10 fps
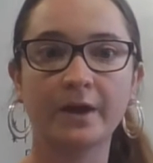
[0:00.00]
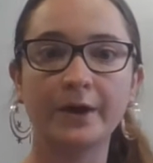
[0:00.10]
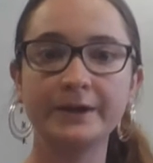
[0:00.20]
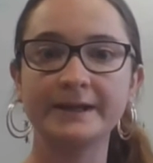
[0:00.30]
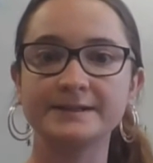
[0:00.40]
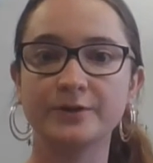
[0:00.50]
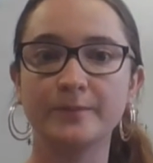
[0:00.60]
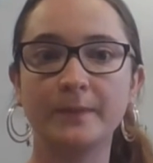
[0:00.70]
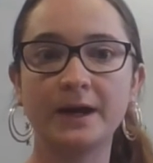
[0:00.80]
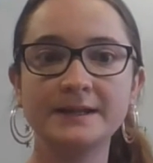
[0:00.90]
Okay, so
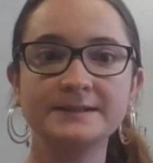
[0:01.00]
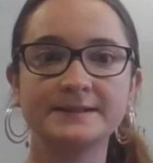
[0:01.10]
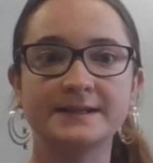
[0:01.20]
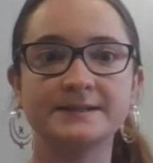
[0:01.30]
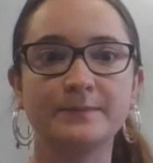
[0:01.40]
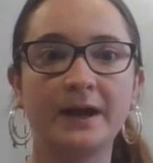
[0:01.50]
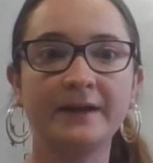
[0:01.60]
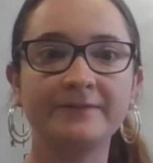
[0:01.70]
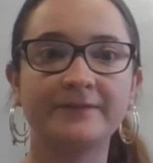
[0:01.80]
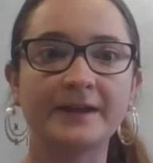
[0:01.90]
mine says, my
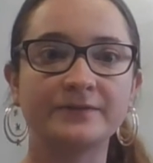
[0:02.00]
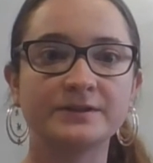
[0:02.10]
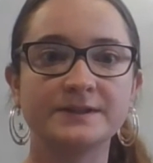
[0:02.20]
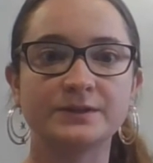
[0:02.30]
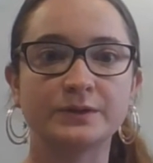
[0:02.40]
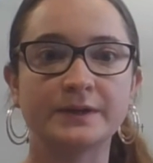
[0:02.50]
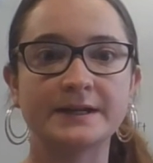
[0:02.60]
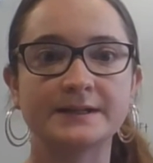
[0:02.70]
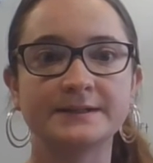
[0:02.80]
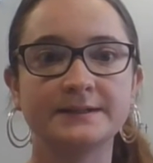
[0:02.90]
favourite story
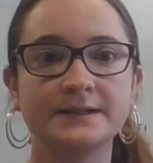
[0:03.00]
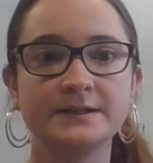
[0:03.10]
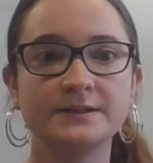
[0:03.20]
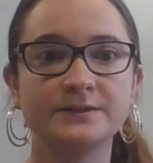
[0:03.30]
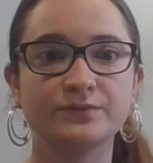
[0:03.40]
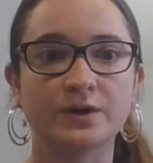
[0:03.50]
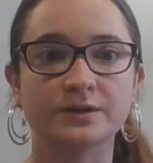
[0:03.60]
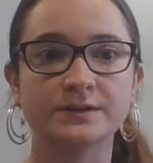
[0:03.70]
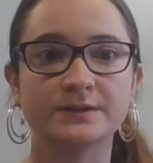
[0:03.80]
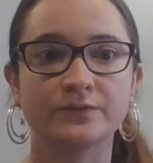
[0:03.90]
is Cinders
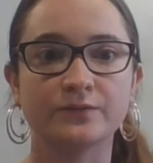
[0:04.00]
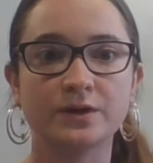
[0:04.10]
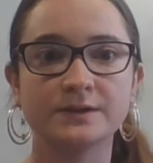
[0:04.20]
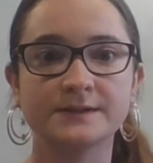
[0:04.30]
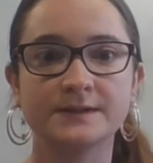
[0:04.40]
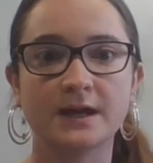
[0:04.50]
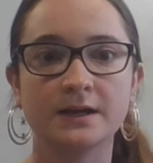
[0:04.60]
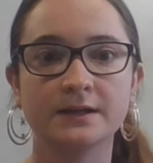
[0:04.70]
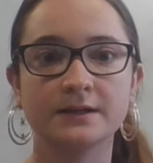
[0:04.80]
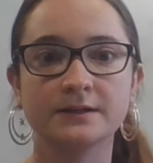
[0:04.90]
Rocks, the Rockstar
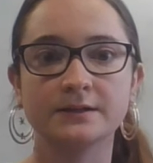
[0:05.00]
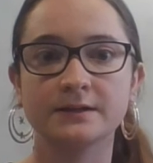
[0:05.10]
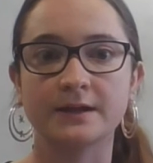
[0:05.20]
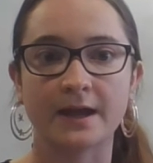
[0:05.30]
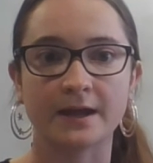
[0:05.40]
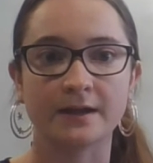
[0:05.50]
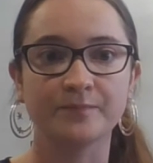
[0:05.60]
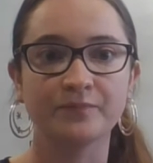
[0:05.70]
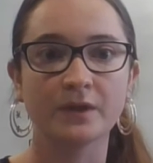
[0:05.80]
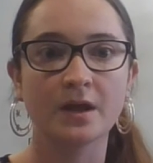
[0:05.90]
Gang.
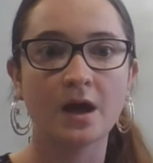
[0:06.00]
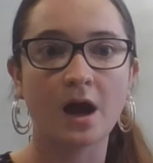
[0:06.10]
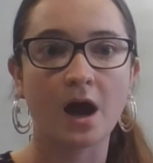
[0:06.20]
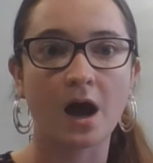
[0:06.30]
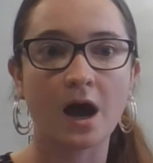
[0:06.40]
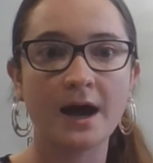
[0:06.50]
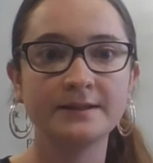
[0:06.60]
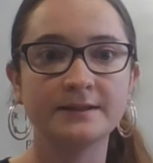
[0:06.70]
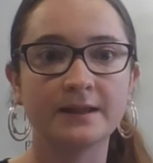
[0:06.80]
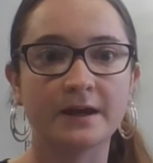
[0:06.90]
I
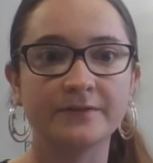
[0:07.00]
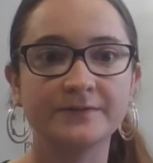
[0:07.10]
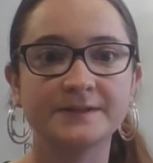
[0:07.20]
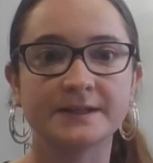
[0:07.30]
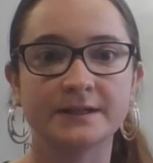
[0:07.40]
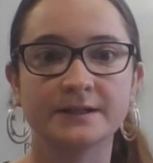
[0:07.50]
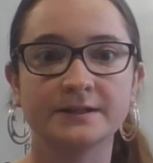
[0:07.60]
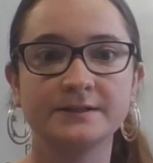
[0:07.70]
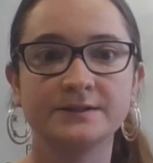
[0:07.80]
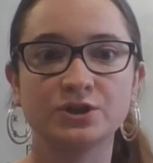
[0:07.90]
love
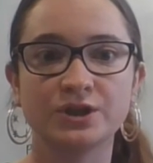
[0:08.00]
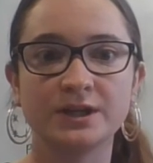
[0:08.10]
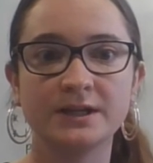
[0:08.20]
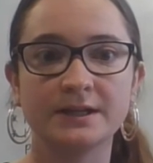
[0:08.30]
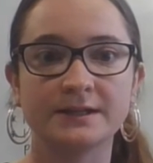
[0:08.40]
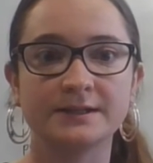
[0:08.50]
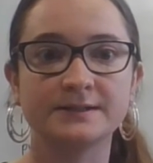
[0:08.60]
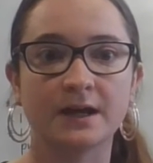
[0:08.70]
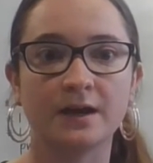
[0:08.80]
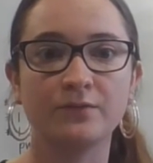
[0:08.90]
Cinders. She is
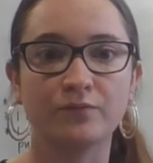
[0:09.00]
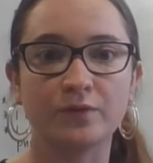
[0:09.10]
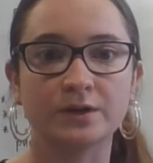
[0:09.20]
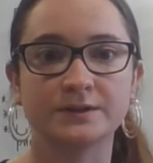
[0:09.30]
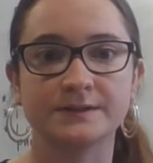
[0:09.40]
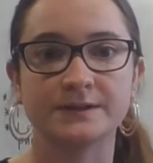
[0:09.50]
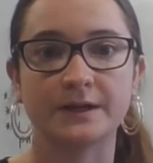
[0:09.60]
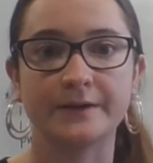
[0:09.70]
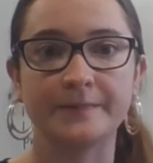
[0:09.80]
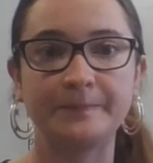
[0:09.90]
a rock
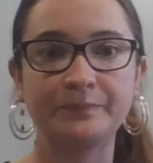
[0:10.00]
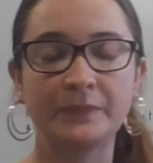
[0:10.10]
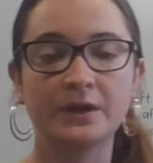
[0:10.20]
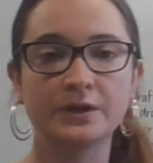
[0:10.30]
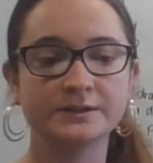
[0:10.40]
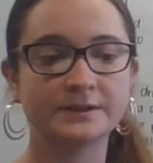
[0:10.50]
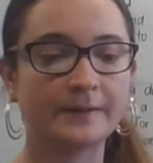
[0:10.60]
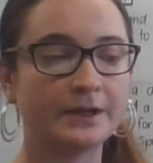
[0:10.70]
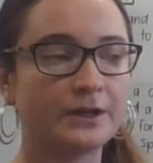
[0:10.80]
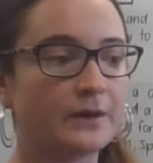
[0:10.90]
star. So I'm
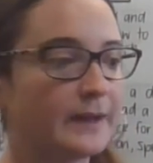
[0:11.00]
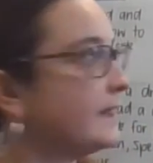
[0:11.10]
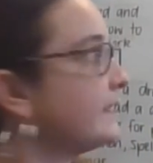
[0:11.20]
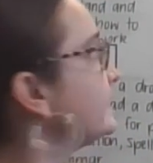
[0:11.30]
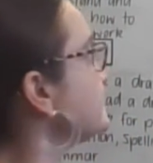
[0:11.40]
going to go ahead and